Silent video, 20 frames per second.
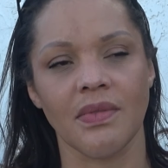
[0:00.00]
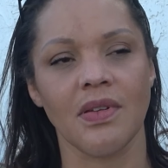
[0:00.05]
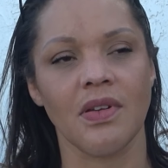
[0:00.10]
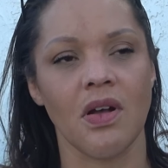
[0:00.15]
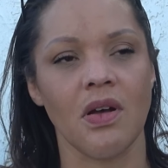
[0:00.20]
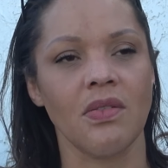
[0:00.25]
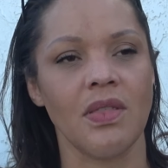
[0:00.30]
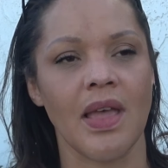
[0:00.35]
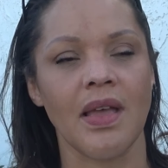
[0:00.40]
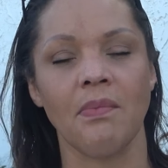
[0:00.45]
you
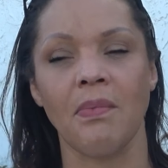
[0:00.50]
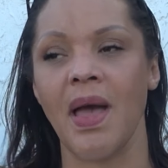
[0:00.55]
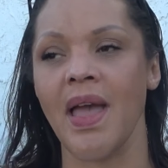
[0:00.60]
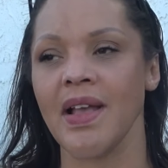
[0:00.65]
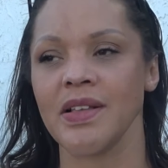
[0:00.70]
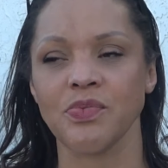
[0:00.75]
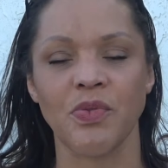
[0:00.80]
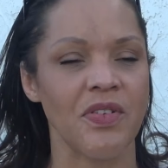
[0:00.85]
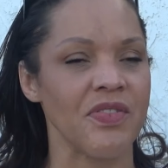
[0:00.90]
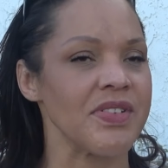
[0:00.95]
know, like
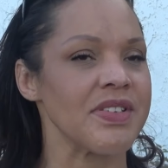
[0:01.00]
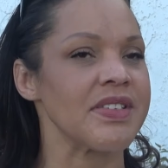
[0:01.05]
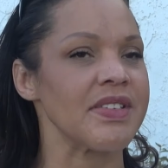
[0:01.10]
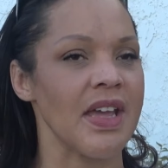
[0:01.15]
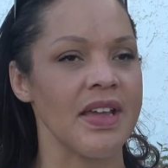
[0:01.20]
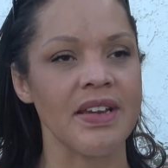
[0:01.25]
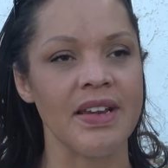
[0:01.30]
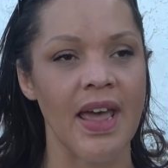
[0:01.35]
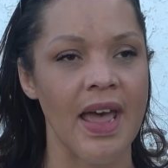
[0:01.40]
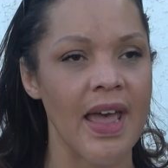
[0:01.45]
my ex-boyfriend's
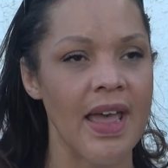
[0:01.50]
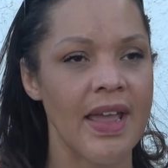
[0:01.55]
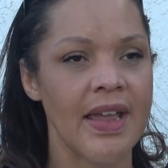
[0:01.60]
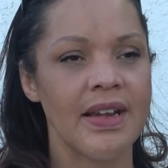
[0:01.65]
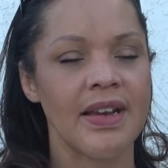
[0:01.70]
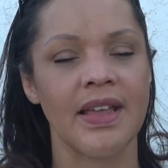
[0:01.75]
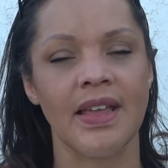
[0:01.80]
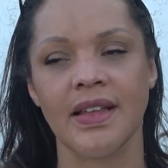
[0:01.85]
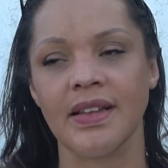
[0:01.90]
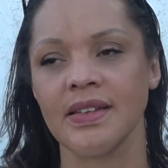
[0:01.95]
son
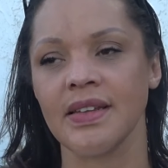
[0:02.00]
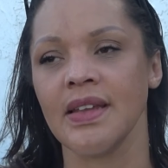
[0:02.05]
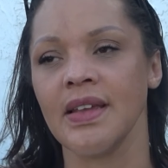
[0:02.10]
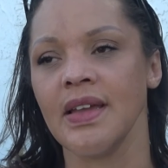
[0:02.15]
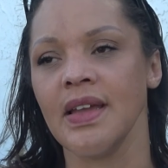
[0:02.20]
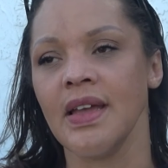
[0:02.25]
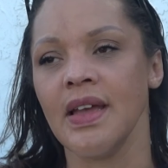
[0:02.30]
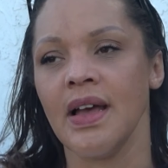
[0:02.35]
died and